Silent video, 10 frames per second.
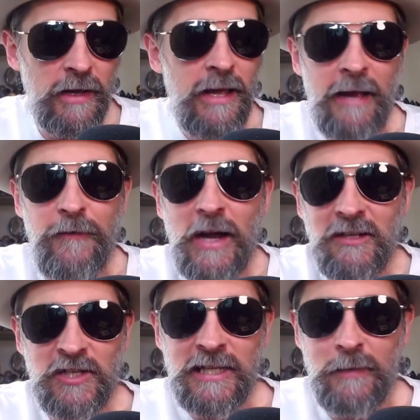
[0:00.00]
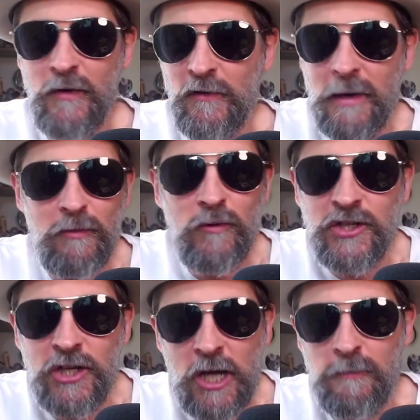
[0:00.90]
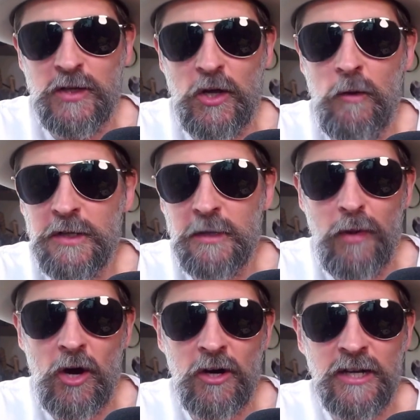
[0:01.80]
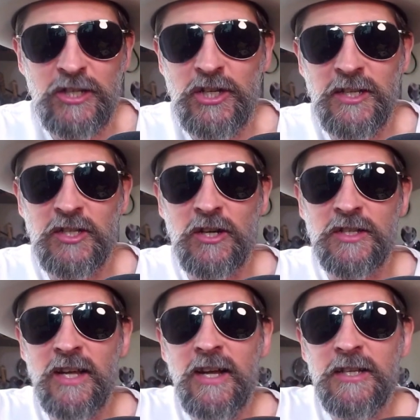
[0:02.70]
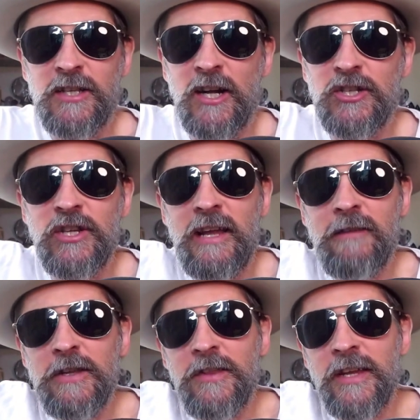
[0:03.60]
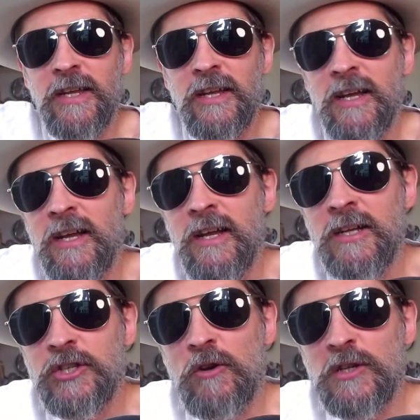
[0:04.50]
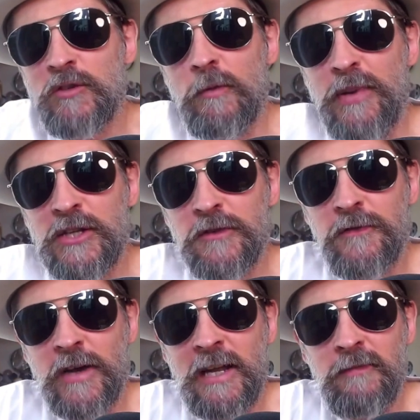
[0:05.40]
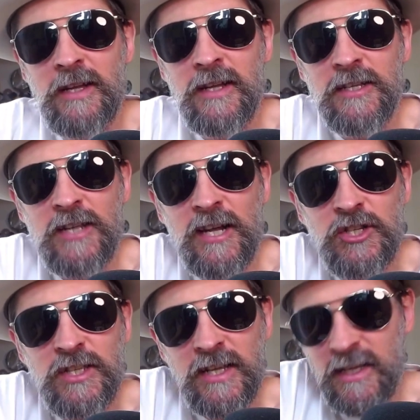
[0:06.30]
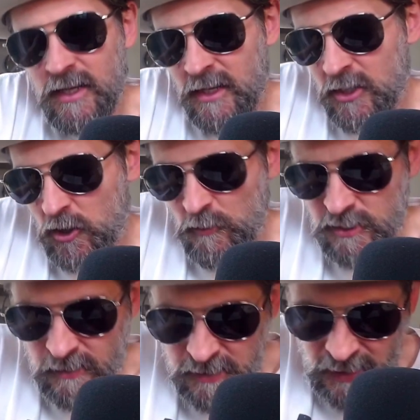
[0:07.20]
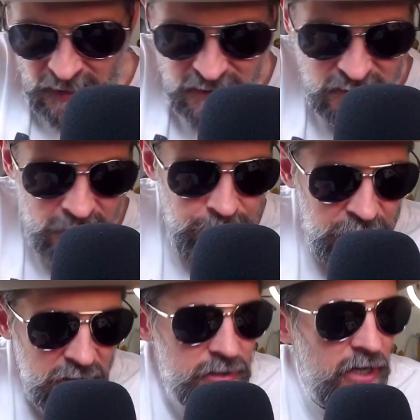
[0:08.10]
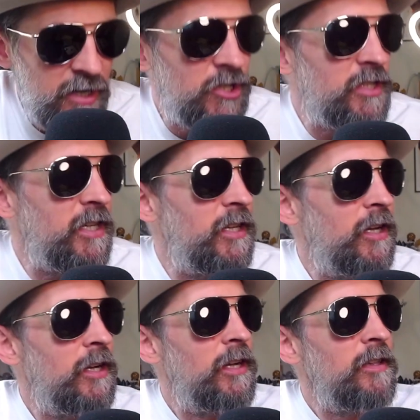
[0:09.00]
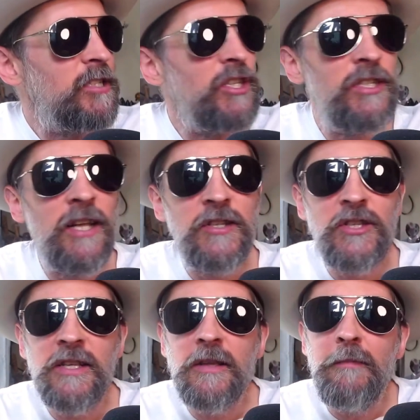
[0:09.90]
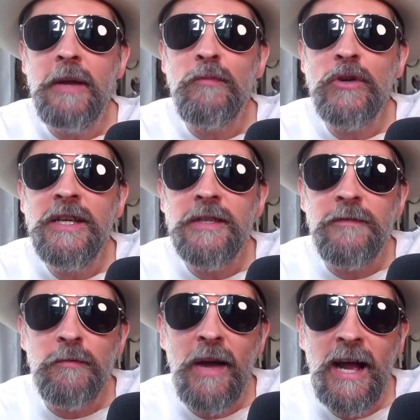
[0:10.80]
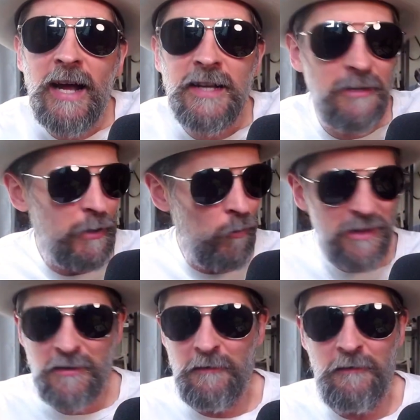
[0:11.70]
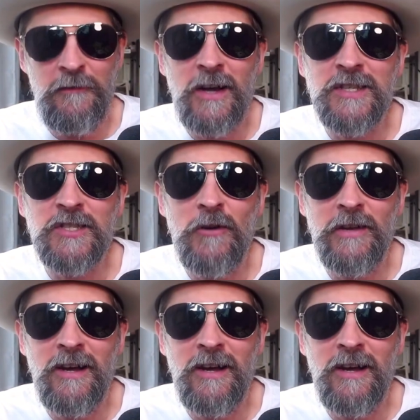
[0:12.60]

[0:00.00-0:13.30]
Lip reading: if you guys have seen the movie, remember when she comes home to the bar and she just starts touching everything? She goes to a picture frame and touches it, goes to the desk, touches it, like she's touching the memories of her past. I'm like, what the fuck is going